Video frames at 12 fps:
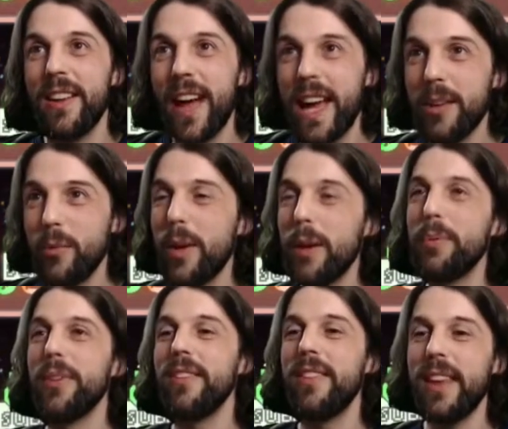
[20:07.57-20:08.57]
Iron
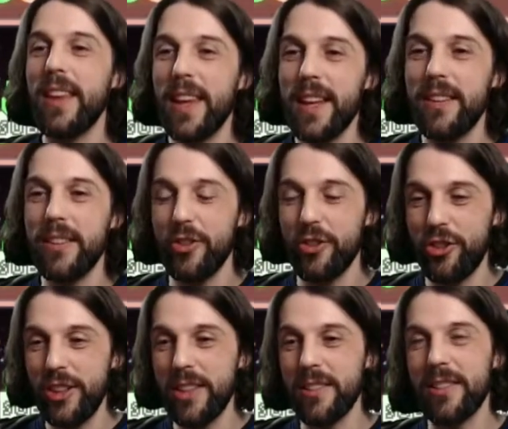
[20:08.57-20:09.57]
weapons hit
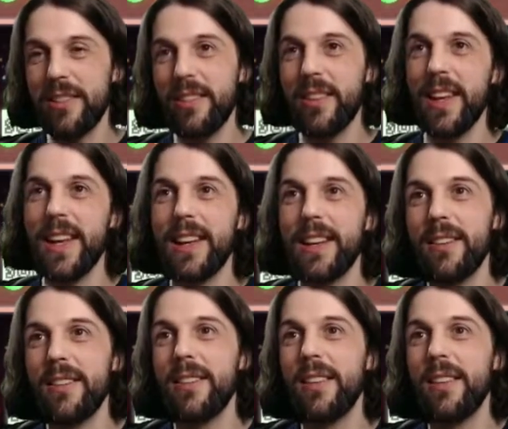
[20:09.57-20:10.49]
shields and